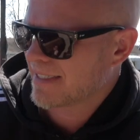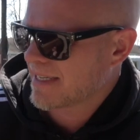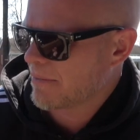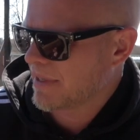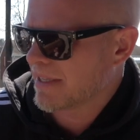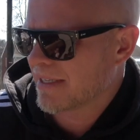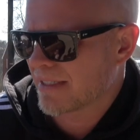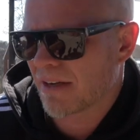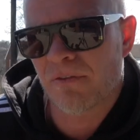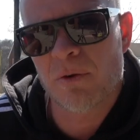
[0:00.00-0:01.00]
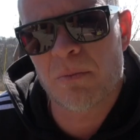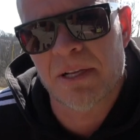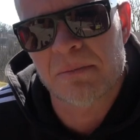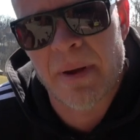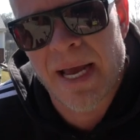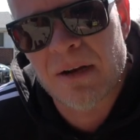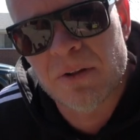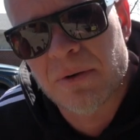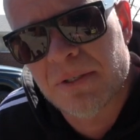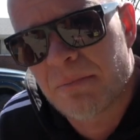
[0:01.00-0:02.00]
sent me this a few months back,
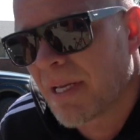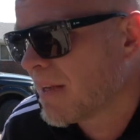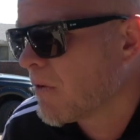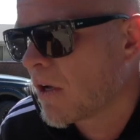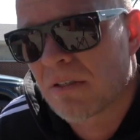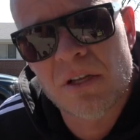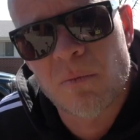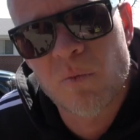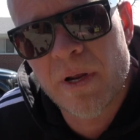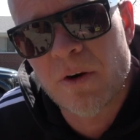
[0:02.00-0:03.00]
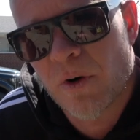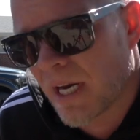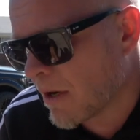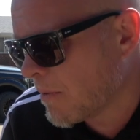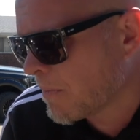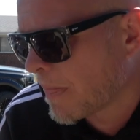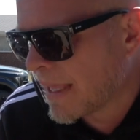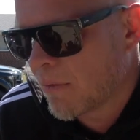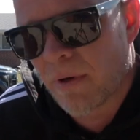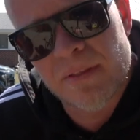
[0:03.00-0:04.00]
although it's been nonstop winter here
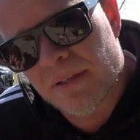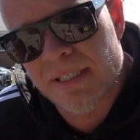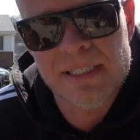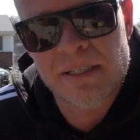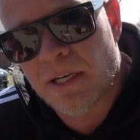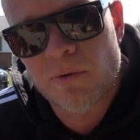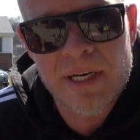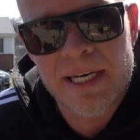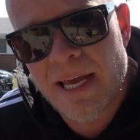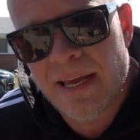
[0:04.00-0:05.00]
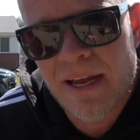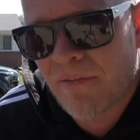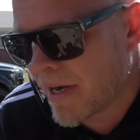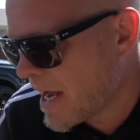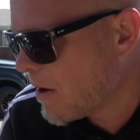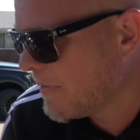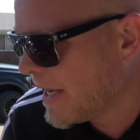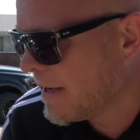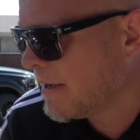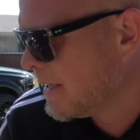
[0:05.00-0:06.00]
with a 60 degree day every now and
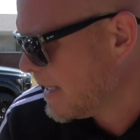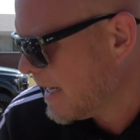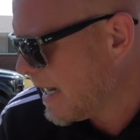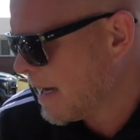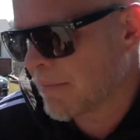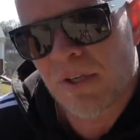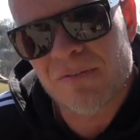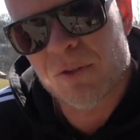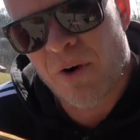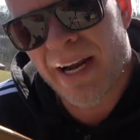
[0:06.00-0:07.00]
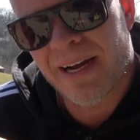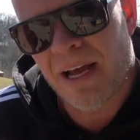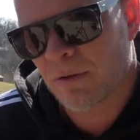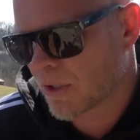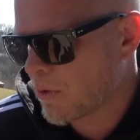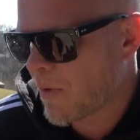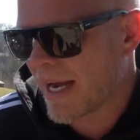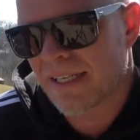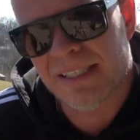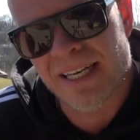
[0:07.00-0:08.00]
then. So I've tried it out
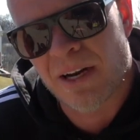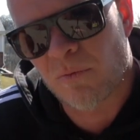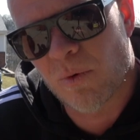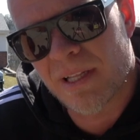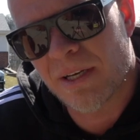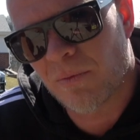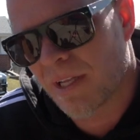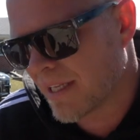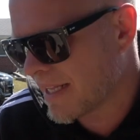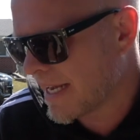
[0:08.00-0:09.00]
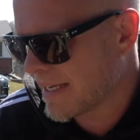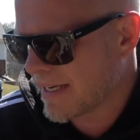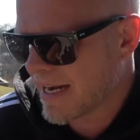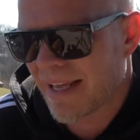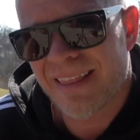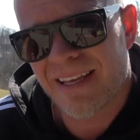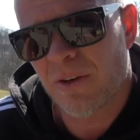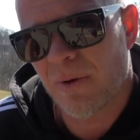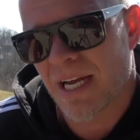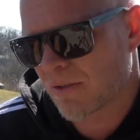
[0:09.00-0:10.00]
twice and I really, really like it. I
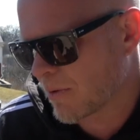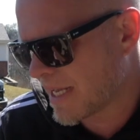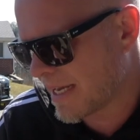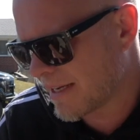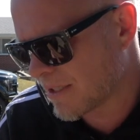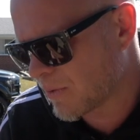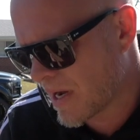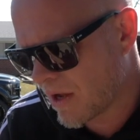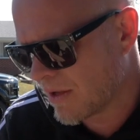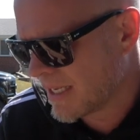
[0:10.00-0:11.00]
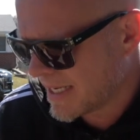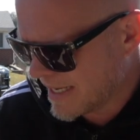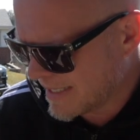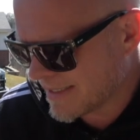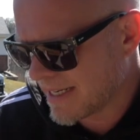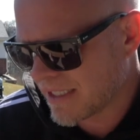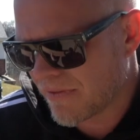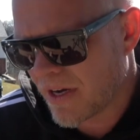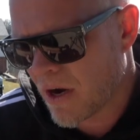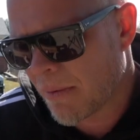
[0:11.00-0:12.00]
think you guys will like it as well. And in today's
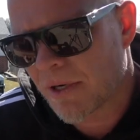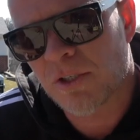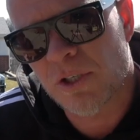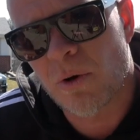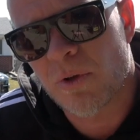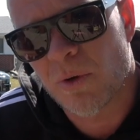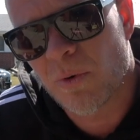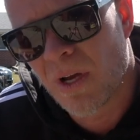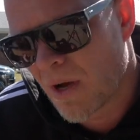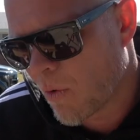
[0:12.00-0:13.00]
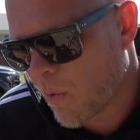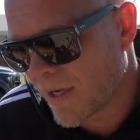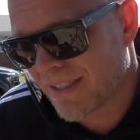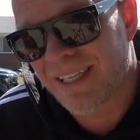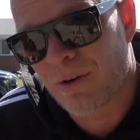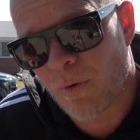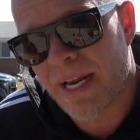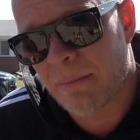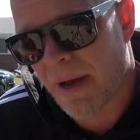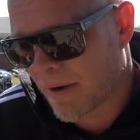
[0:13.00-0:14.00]
video, I'm gonna show you what's
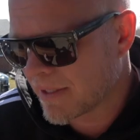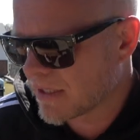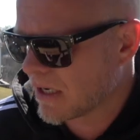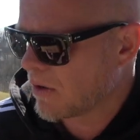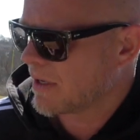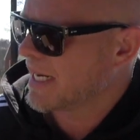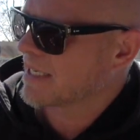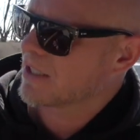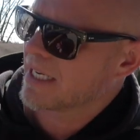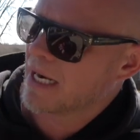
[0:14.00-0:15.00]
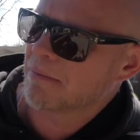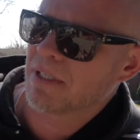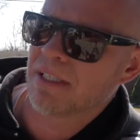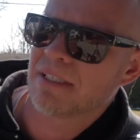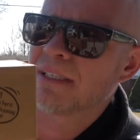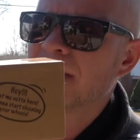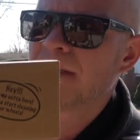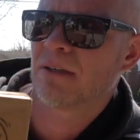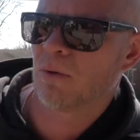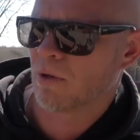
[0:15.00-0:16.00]
great about it. So it actually comes in this
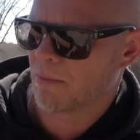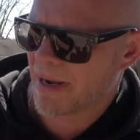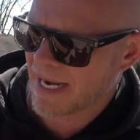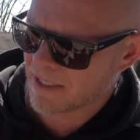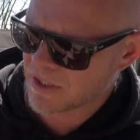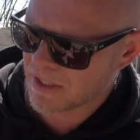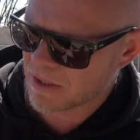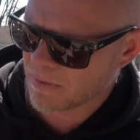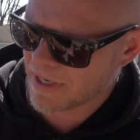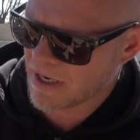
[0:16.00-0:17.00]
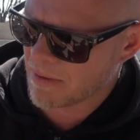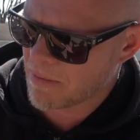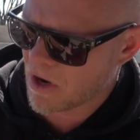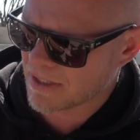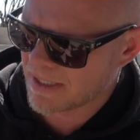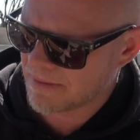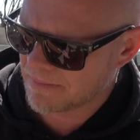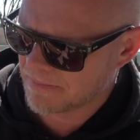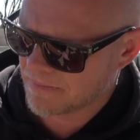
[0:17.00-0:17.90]
cool little package here. So we're gonna unbox it.